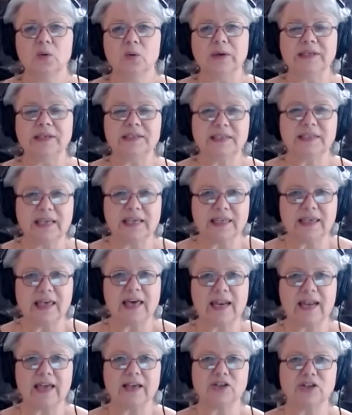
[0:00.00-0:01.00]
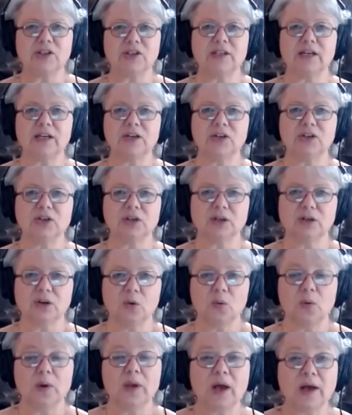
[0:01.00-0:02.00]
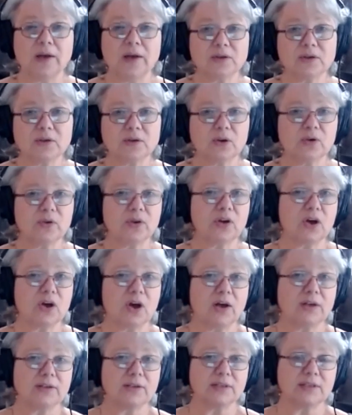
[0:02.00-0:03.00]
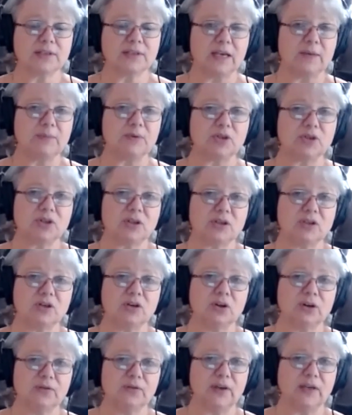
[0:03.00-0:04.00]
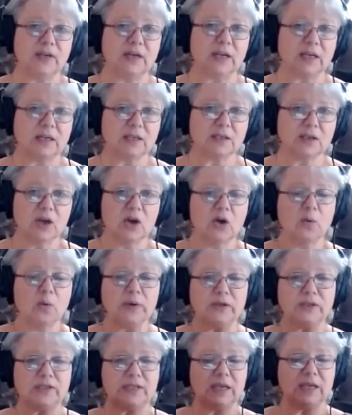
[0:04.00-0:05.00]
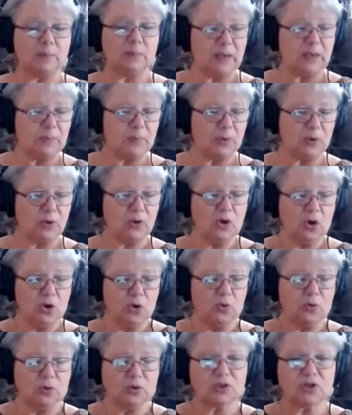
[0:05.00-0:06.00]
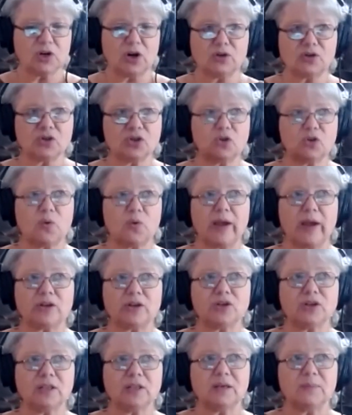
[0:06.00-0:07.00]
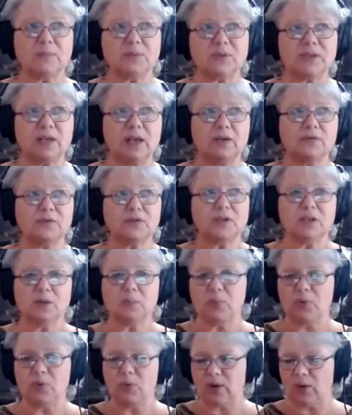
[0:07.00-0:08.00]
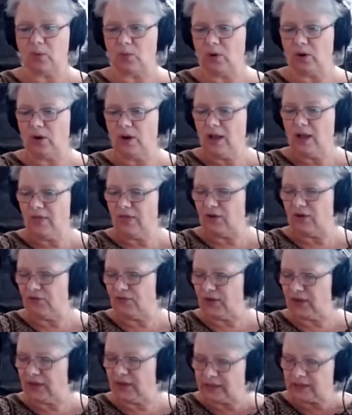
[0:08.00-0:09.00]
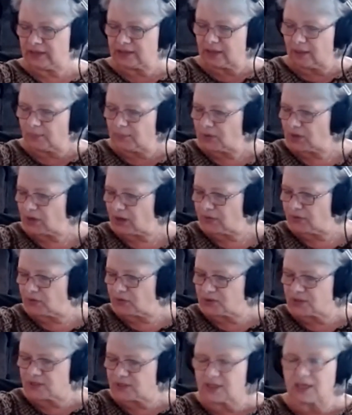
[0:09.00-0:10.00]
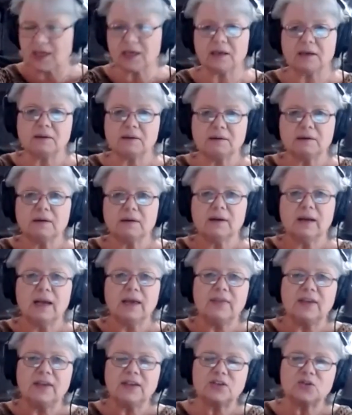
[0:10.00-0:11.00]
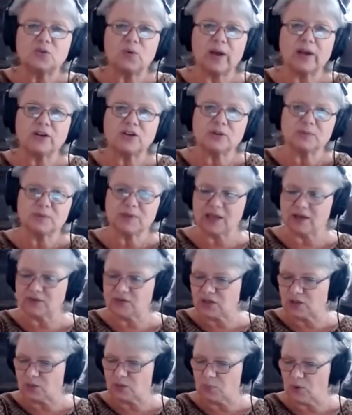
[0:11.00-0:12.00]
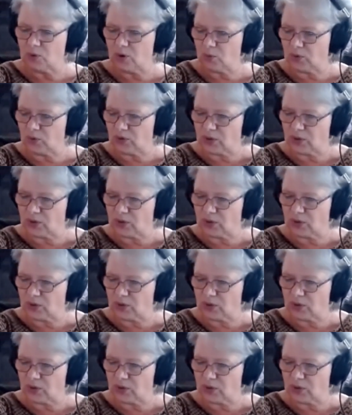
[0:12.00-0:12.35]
we see that agitation. We also know that it causes damage to the nerve endings. We see people who start scratching themselves to the point where they're feeling something on their skin, and they scratch themselves to the point